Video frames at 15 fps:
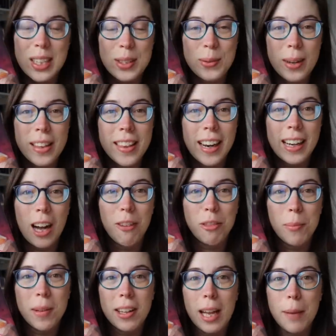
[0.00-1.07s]
this one that I got
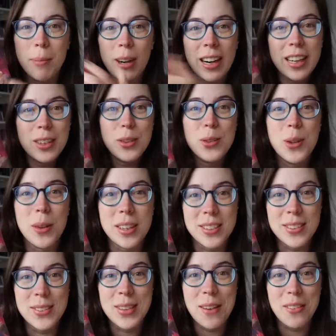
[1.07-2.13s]
from the library, So
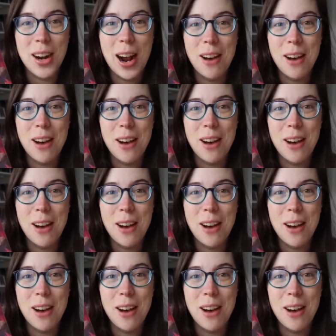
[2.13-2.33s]
This Was Ever